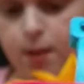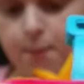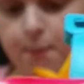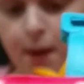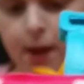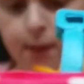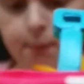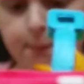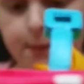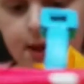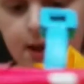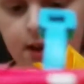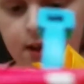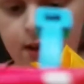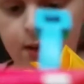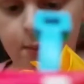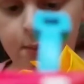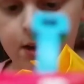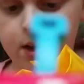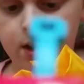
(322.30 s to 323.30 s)
It might be a
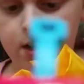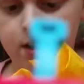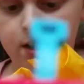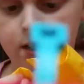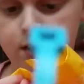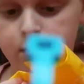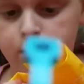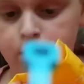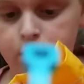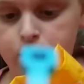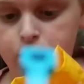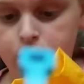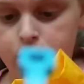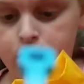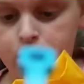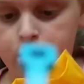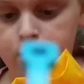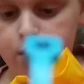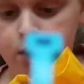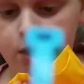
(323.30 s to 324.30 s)
limited edition
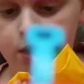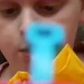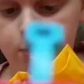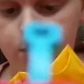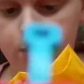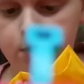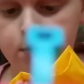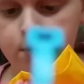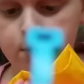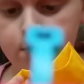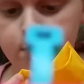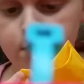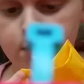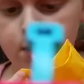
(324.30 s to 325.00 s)
in this one.